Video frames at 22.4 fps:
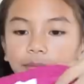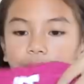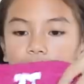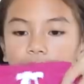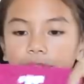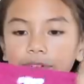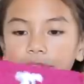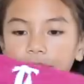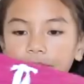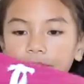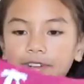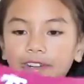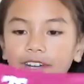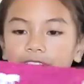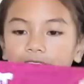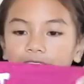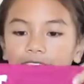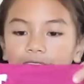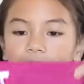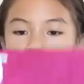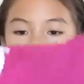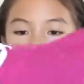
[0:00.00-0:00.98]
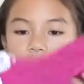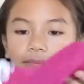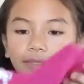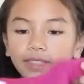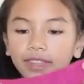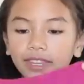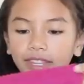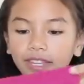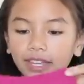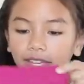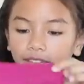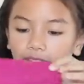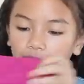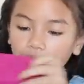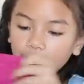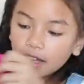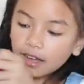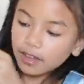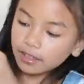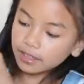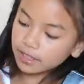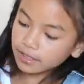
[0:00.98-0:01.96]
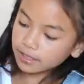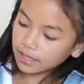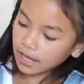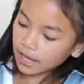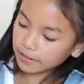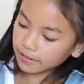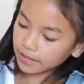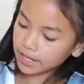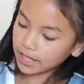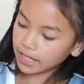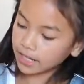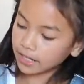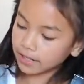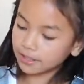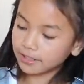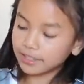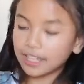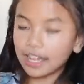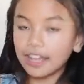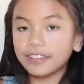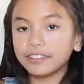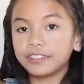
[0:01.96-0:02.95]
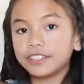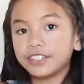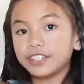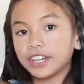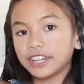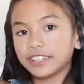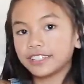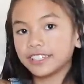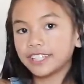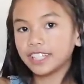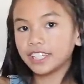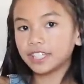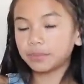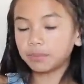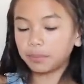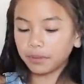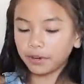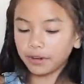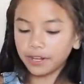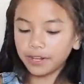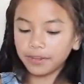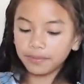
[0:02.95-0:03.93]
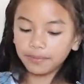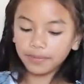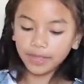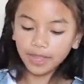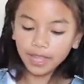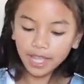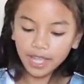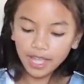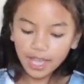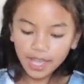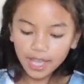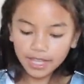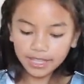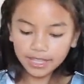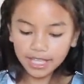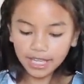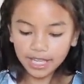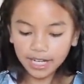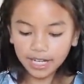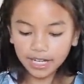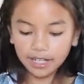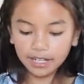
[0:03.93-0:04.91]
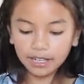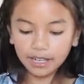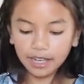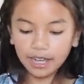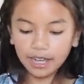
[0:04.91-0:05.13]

maroon color. On the side right here it says Justice Sport. And then it